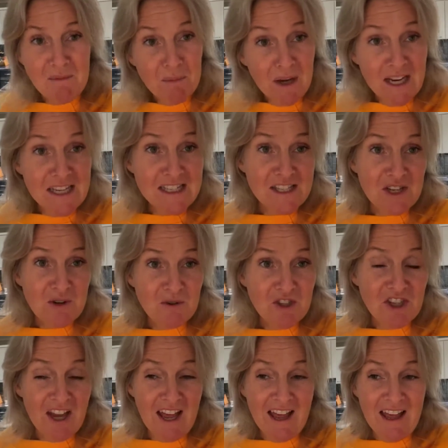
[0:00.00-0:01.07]
Please do
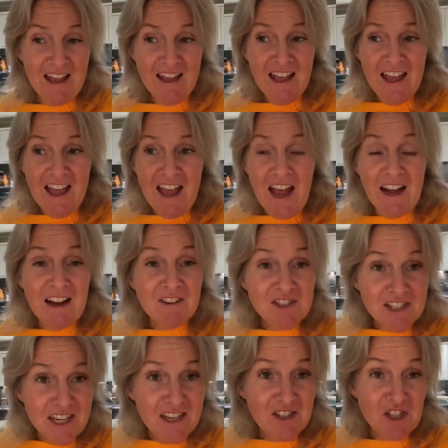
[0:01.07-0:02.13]
share, and I'll
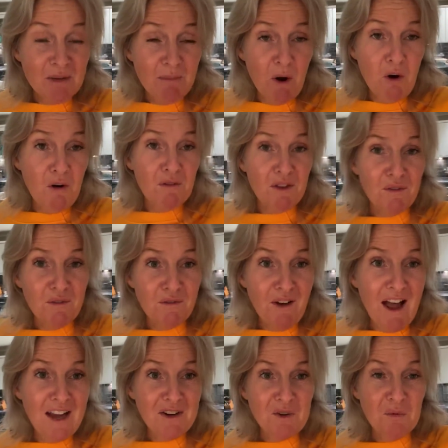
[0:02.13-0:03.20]
see you tomorrow for the
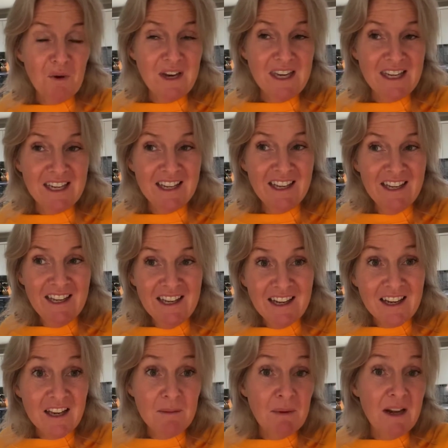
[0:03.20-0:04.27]
final week.
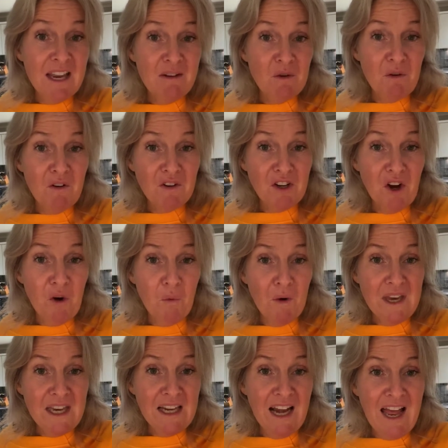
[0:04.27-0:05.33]
Can you believe we've only got a
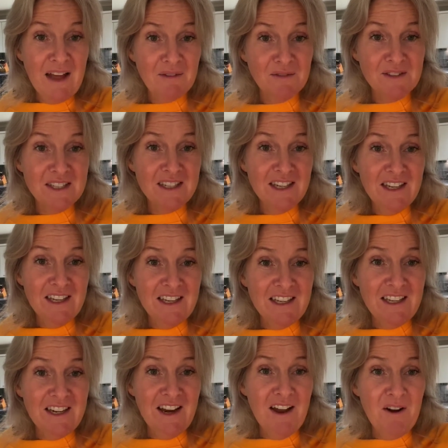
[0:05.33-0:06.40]
week left,
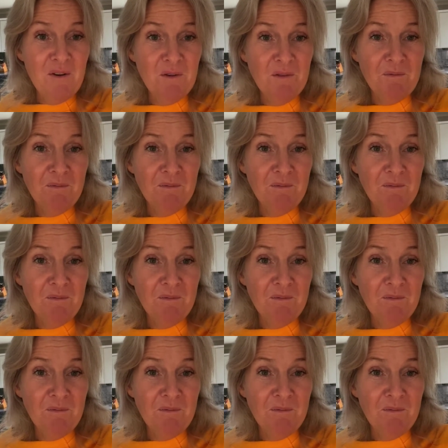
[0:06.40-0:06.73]
you know?